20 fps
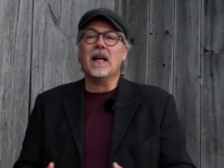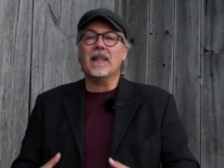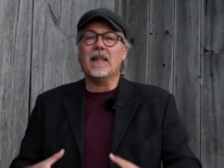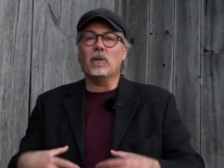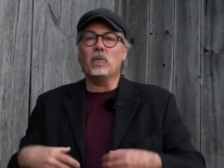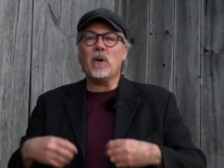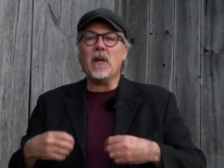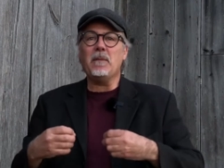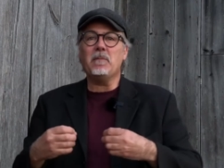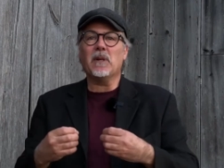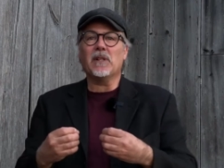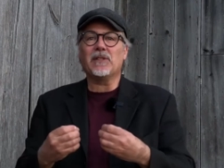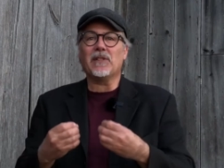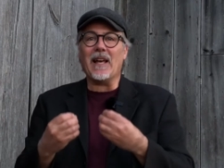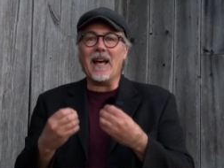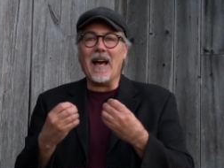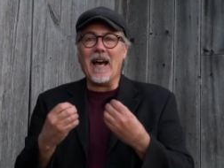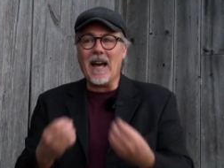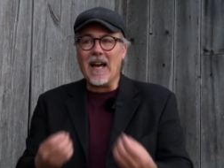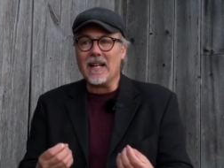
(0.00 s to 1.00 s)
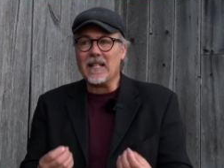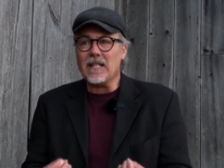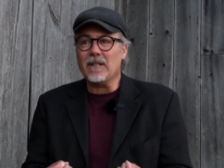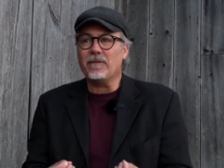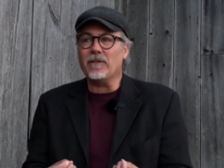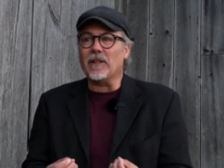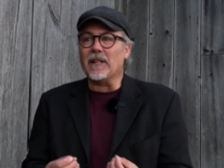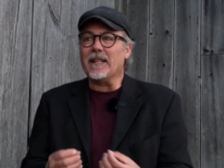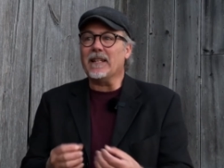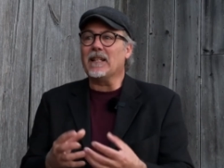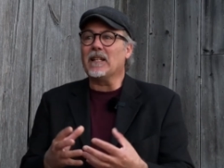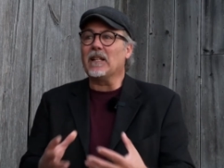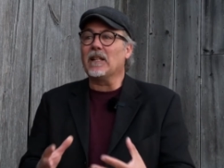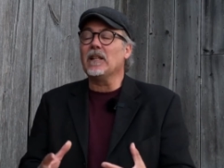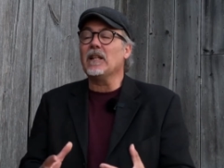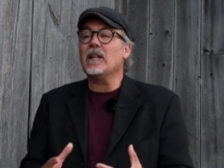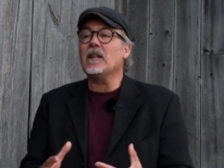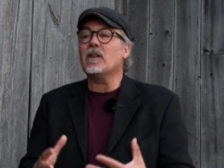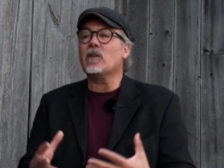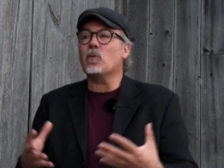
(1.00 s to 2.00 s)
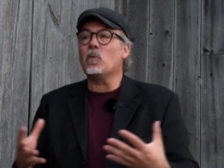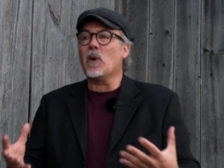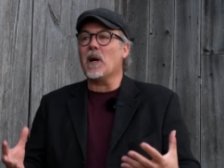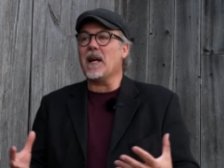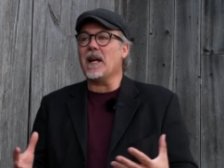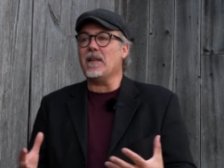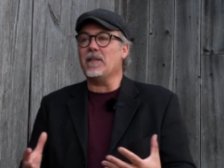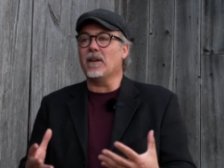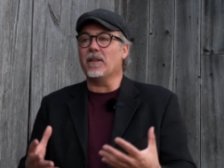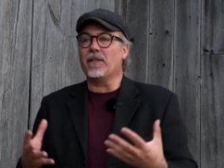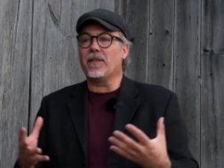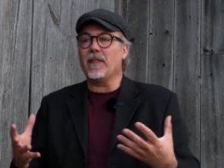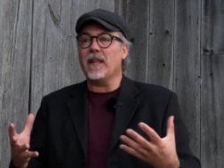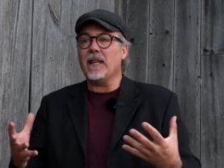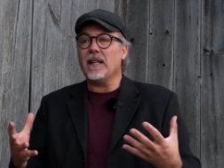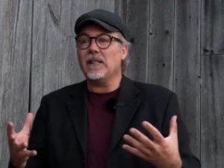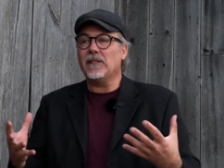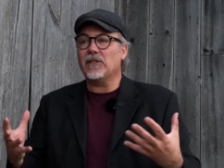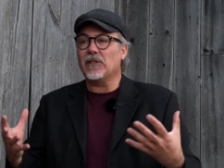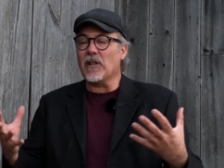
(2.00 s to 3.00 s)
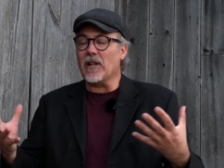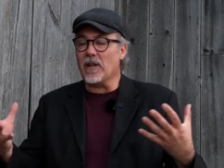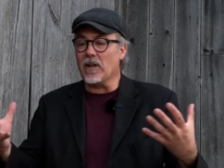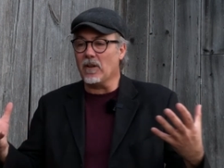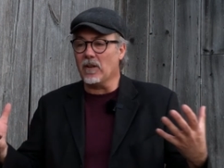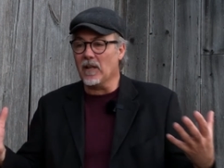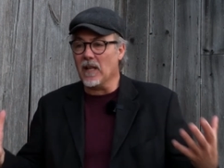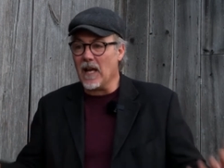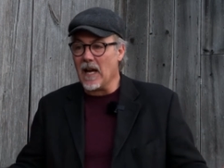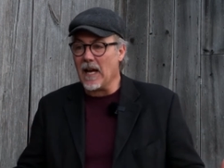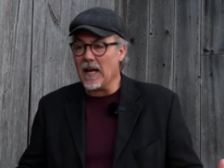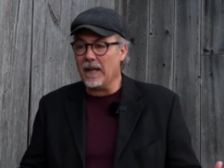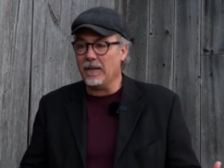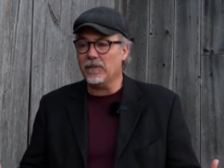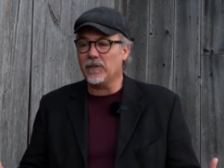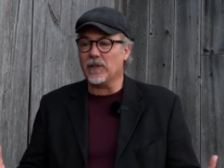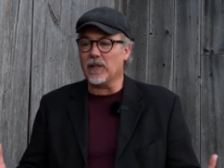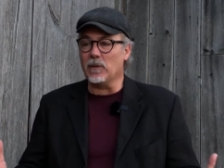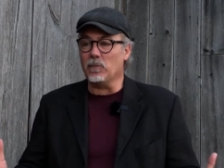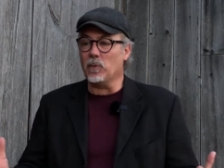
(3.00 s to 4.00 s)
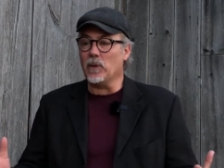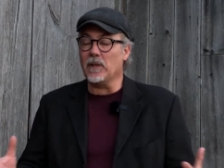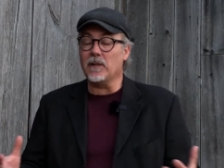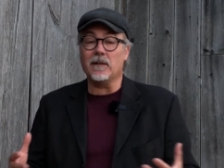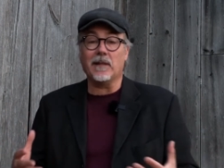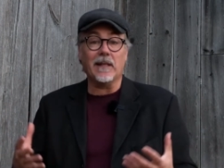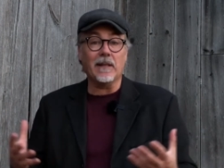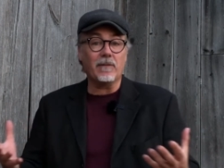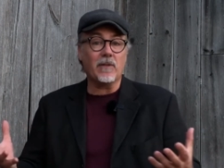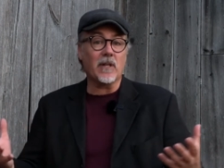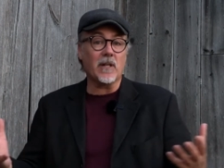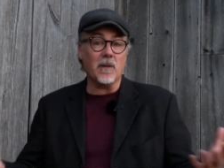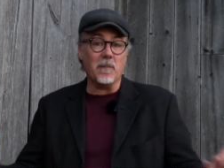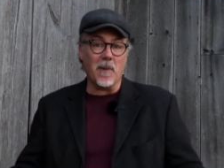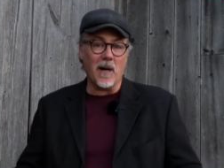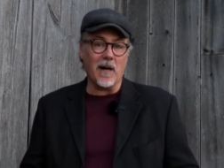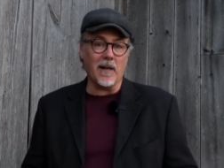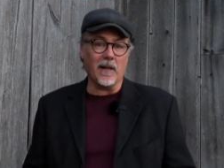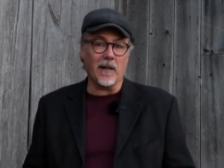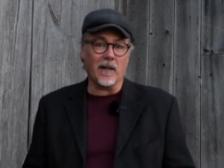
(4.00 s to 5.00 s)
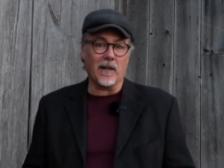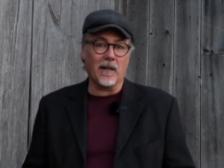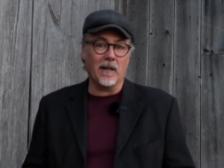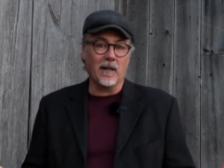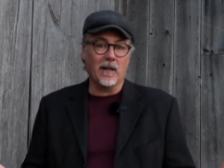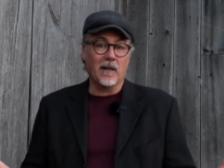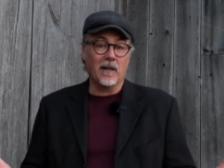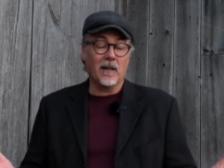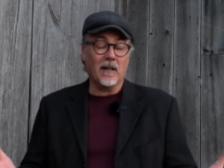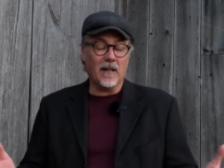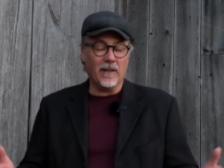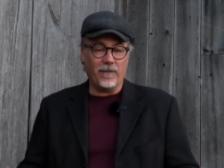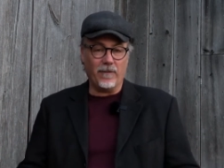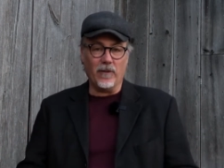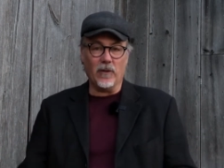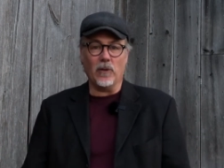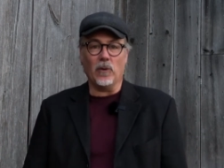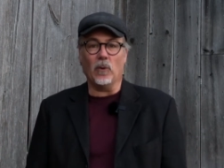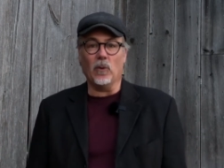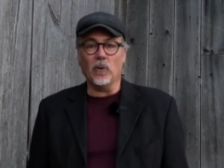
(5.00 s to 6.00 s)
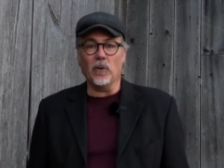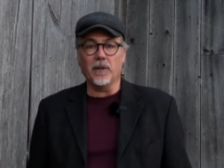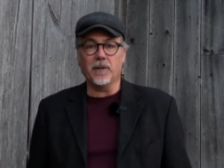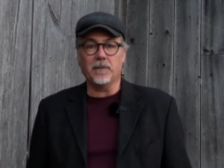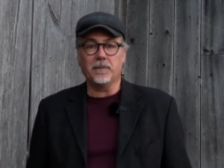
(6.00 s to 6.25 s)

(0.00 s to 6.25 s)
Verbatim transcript: That we must actively clear away the things in our lives that would give the demonic a foothold.